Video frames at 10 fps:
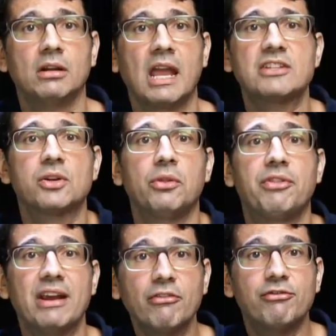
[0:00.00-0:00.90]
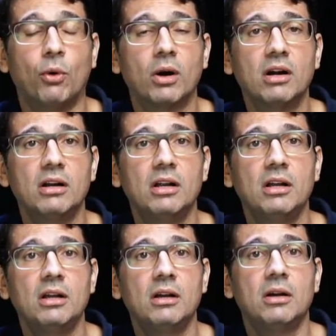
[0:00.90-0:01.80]
And so, therefore,
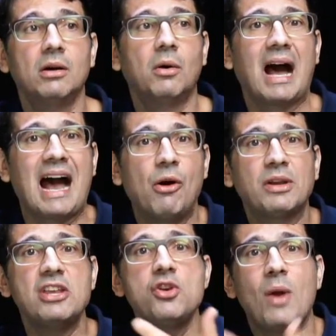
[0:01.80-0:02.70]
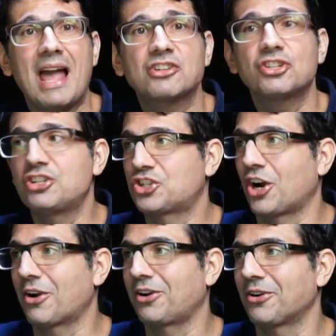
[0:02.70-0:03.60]
how can you actually
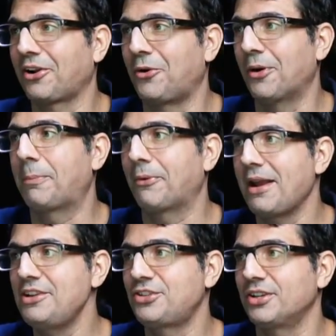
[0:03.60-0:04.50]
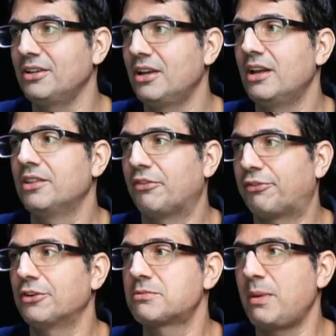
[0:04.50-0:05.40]
charter a corporation, the
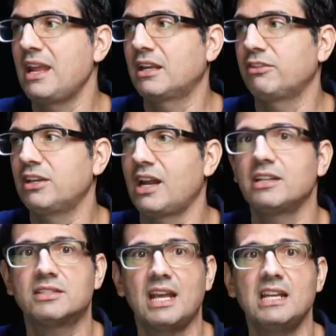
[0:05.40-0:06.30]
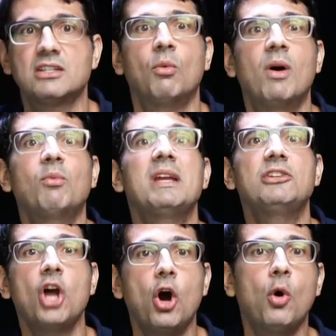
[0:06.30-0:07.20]
first bank of the United States, when we
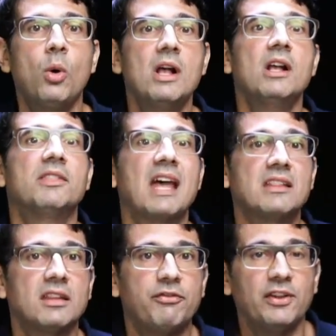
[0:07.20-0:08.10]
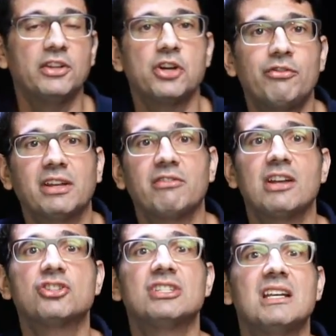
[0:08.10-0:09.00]
know that the Philadelphia
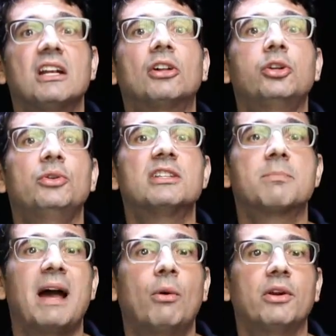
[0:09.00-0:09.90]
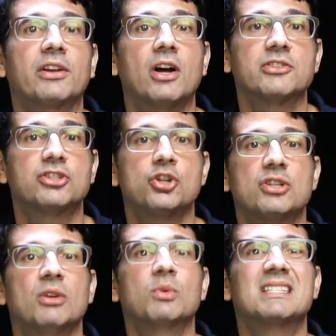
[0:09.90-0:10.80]
Convention didn't include this power in the
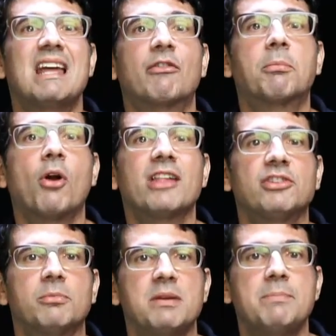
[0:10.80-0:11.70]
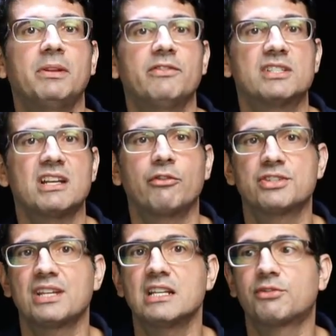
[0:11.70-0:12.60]
Constitution? It was never brought to the people of the several
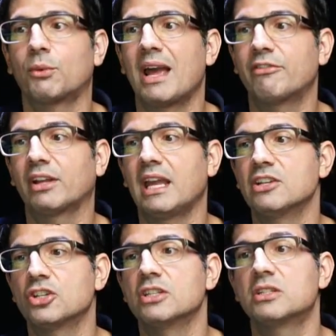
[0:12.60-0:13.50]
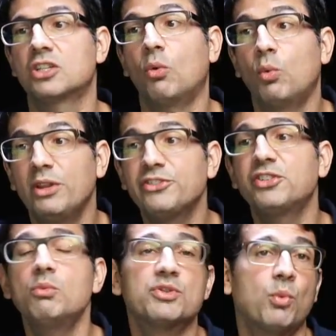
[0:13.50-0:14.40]
states for ratification. So
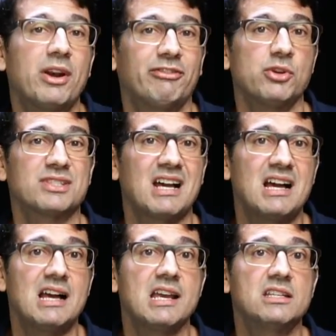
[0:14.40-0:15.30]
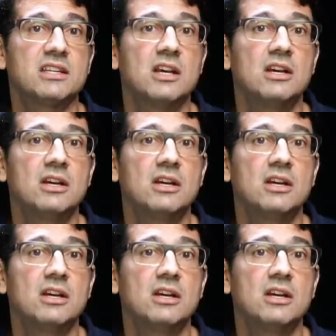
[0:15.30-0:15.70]
Wilson was one of those guys